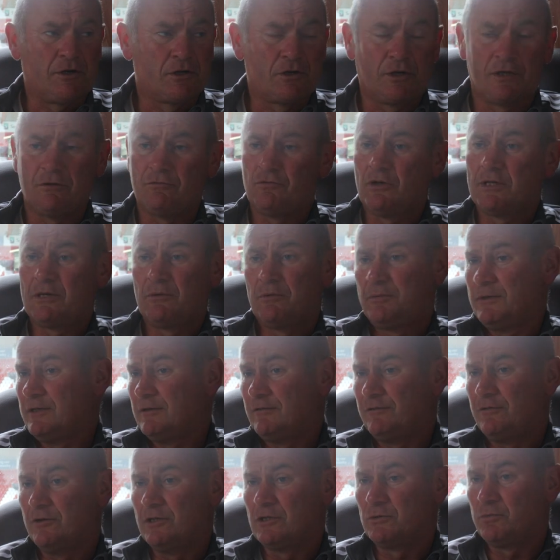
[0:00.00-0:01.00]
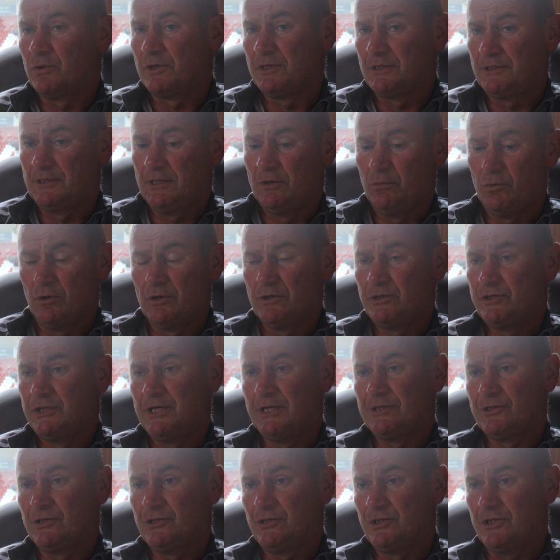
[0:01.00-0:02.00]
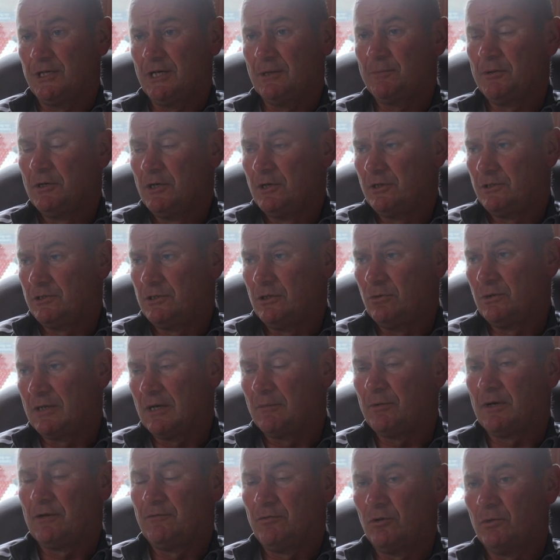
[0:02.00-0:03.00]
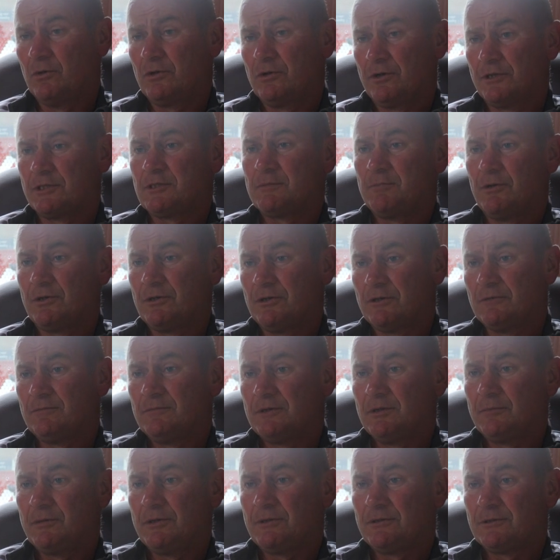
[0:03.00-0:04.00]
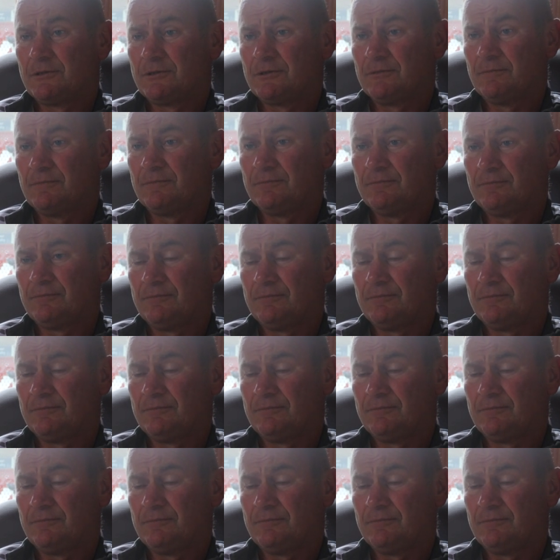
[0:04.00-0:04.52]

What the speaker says: If I got it wrong, I would be the first one to say, one, change in shape, two, but I thought we got it spot on, to be honest.